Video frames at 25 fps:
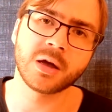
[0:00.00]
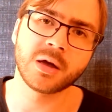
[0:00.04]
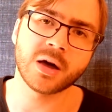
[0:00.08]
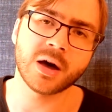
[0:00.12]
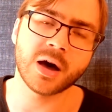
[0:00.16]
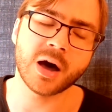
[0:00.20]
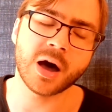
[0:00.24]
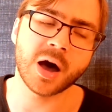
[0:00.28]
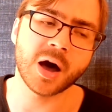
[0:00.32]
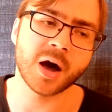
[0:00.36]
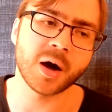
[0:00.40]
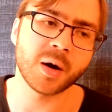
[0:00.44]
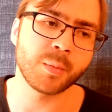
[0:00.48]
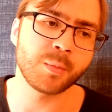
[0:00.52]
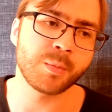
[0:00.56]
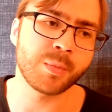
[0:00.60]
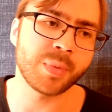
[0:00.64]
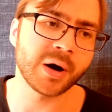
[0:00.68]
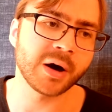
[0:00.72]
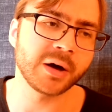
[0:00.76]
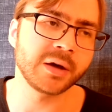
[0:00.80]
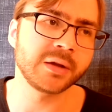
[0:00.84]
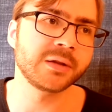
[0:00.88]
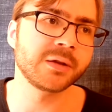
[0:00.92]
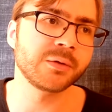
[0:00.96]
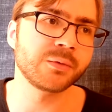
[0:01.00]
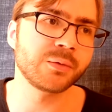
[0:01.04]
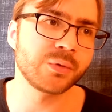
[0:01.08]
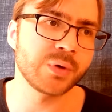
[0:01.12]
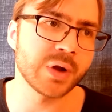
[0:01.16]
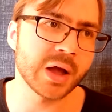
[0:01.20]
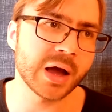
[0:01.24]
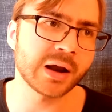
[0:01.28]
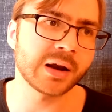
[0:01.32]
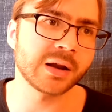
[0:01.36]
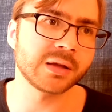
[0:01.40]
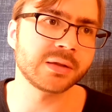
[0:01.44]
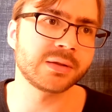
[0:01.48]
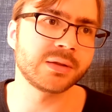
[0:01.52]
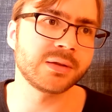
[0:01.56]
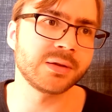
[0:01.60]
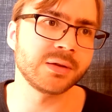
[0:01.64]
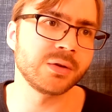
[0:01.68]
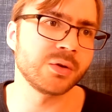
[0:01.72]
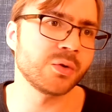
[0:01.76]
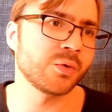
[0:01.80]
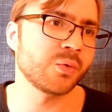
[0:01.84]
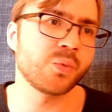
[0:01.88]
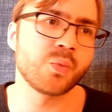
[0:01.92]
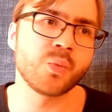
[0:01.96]
uh, by the
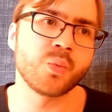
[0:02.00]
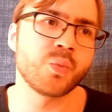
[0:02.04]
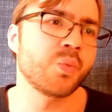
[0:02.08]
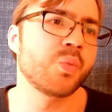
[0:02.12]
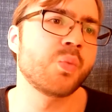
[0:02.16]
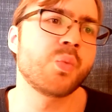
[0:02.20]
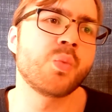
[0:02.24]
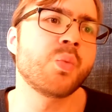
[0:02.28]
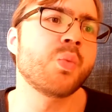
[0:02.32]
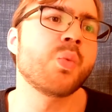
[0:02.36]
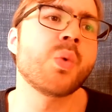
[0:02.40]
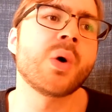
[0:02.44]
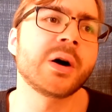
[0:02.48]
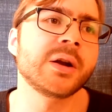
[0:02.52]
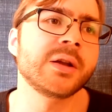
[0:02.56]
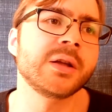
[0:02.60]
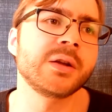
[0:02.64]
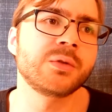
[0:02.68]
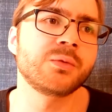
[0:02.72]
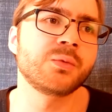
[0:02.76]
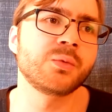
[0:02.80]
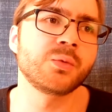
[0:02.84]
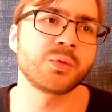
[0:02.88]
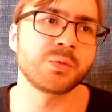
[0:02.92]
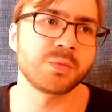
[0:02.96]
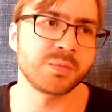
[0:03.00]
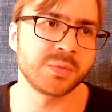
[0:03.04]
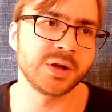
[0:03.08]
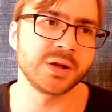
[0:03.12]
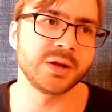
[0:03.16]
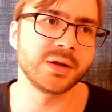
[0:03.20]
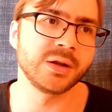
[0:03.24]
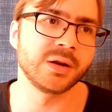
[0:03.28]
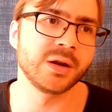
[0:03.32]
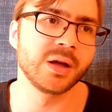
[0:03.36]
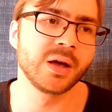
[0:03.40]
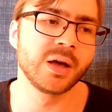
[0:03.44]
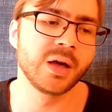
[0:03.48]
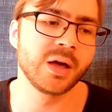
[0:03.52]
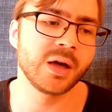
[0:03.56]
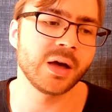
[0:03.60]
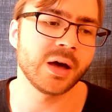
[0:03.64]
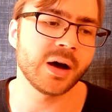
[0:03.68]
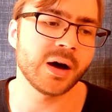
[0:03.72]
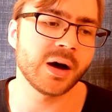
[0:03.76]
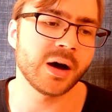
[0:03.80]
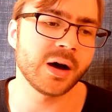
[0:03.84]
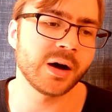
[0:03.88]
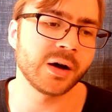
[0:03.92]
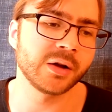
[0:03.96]
reality of what it would mean
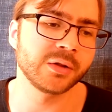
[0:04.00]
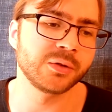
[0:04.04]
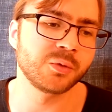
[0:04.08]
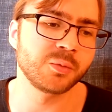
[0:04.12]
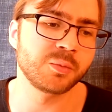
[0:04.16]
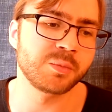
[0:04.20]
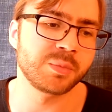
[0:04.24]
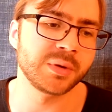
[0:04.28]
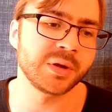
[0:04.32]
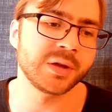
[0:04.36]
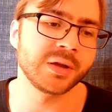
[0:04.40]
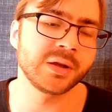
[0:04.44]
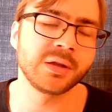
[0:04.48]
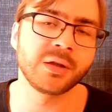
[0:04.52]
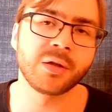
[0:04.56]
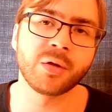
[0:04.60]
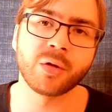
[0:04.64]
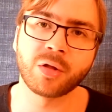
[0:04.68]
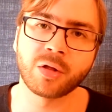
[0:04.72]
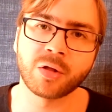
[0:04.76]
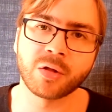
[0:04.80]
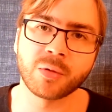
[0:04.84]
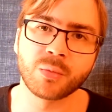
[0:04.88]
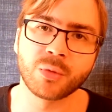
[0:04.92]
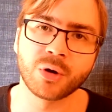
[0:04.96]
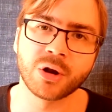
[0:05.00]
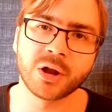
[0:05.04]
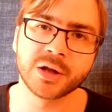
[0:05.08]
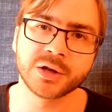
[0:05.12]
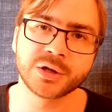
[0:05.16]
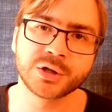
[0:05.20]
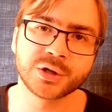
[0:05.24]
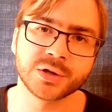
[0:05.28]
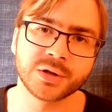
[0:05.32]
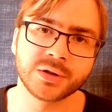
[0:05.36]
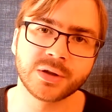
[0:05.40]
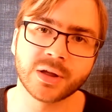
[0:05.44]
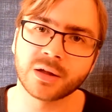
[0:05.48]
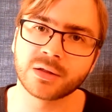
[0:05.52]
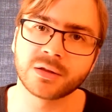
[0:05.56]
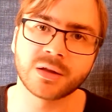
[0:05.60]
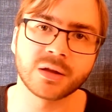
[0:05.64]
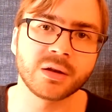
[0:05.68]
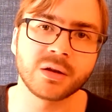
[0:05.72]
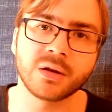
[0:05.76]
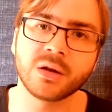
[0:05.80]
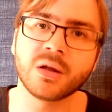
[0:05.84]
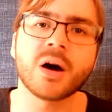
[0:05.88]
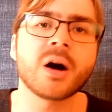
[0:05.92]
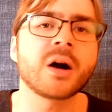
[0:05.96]
uh, to be in the simulation that
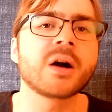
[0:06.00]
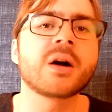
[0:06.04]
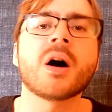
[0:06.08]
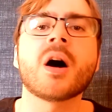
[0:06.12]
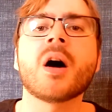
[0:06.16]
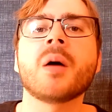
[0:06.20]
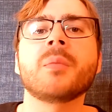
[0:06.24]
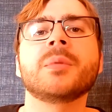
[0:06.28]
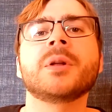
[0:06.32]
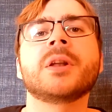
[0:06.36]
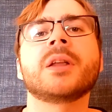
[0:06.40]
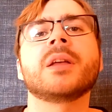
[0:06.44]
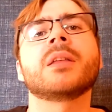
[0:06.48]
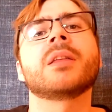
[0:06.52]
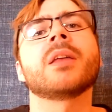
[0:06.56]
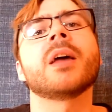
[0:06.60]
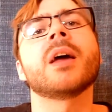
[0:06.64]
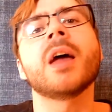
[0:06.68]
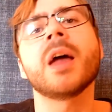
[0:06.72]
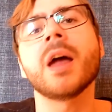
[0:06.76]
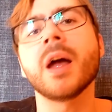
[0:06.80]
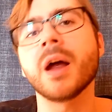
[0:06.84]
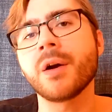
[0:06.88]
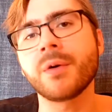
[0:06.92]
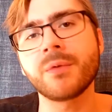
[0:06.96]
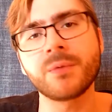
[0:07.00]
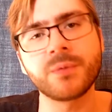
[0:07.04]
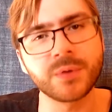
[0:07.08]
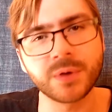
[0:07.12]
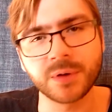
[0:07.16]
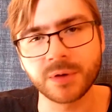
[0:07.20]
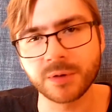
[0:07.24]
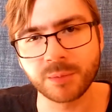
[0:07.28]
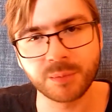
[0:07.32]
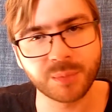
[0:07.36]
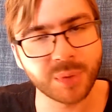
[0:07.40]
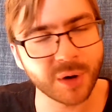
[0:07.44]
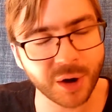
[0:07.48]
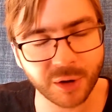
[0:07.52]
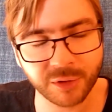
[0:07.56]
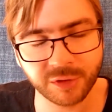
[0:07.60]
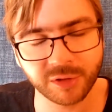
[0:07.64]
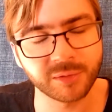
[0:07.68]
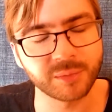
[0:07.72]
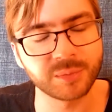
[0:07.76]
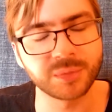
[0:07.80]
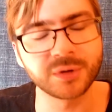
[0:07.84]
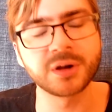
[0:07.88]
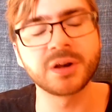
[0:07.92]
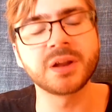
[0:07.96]
can accommodate every
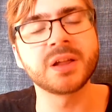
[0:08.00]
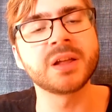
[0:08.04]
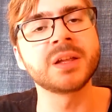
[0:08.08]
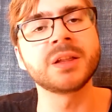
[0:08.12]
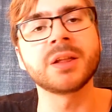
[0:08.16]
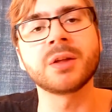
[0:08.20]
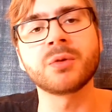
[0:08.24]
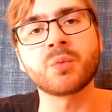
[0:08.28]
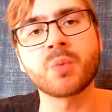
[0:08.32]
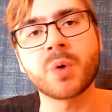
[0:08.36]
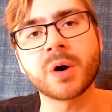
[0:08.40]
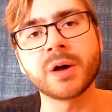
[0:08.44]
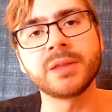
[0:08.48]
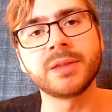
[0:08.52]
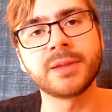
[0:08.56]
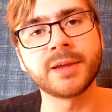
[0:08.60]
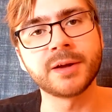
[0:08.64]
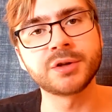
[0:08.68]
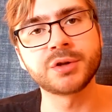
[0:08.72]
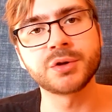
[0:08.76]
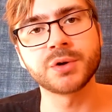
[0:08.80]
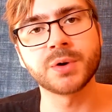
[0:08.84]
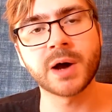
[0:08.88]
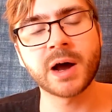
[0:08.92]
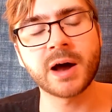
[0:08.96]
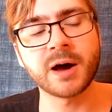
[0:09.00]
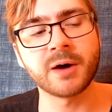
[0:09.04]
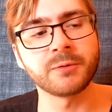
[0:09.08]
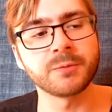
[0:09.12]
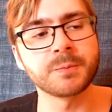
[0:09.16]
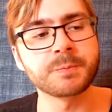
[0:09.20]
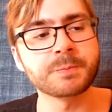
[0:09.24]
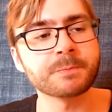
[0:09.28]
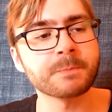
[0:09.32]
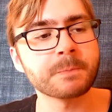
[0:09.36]
possible need and want that you have